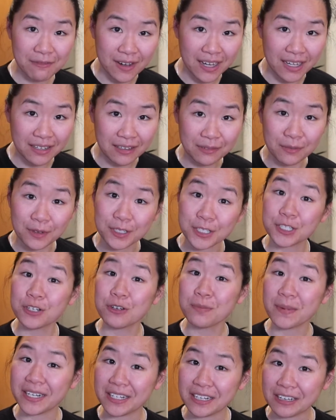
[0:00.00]
fan, which
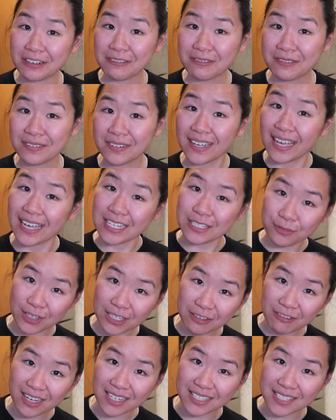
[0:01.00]
you might know as
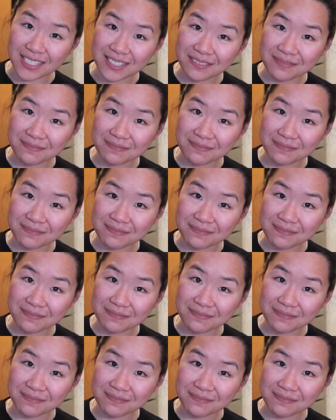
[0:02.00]
fried rice.